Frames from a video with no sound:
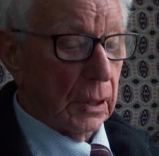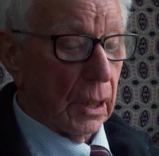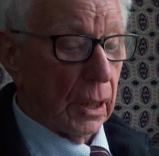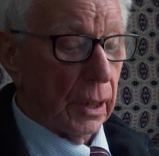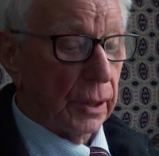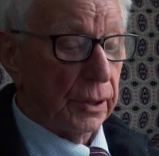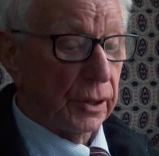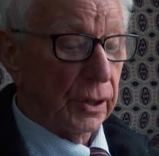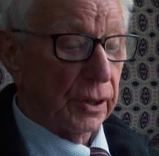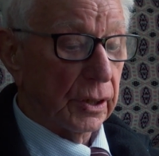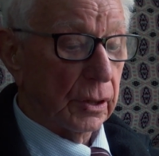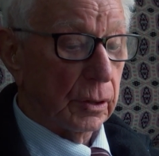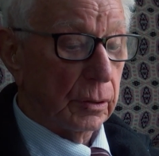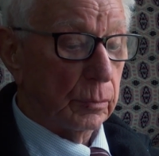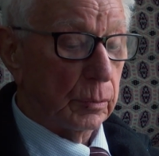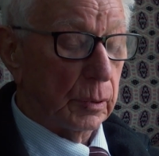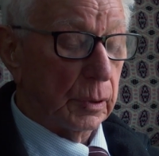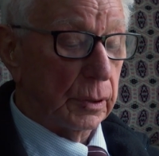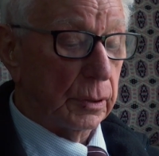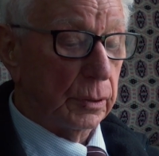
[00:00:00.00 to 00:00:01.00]
Another
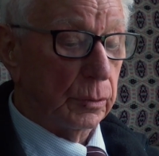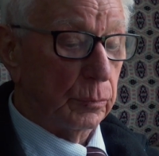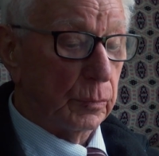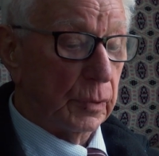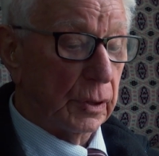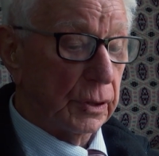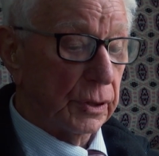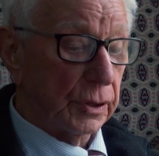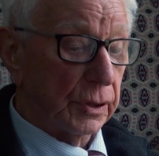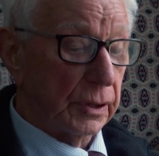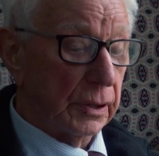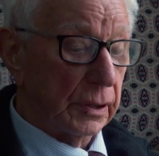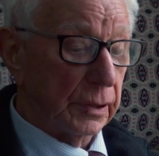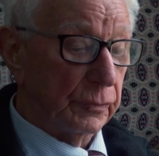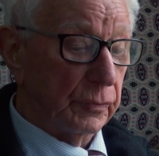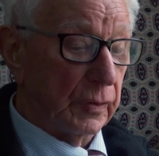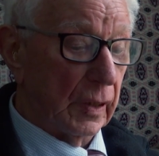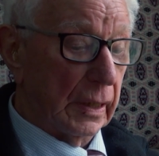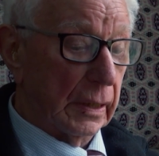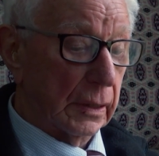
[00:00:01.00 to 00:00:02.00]
one was the
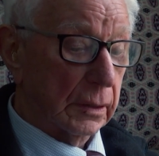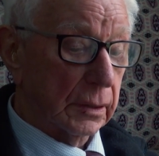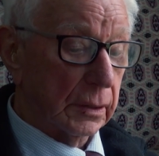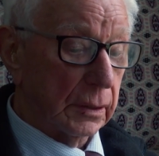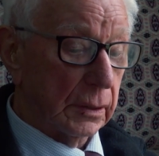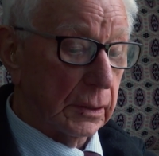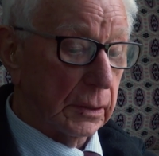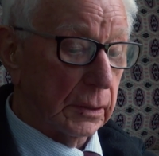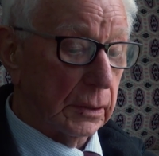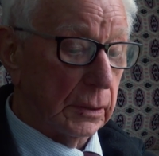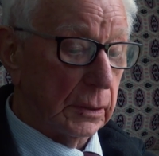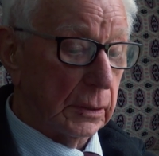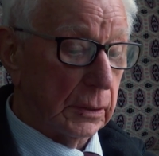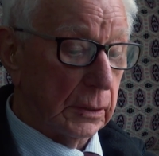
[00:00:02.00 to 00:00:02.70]
fact that